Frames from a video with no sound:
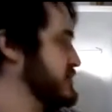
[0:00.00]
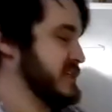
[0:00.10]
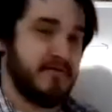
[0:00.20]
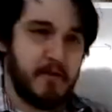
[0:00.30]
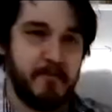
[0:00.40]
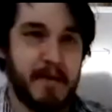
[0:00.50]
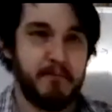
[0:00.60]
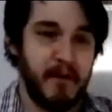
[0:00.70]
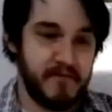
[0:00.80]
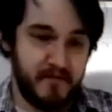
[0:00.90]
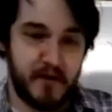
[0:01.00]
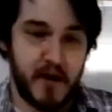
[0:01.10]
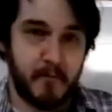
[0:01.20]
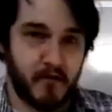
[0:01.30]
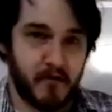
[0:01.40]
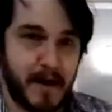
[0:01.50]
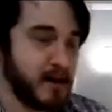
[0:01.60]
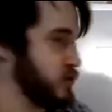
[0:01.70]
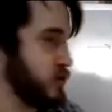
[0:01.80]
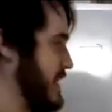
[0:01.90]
and different people have different number of medical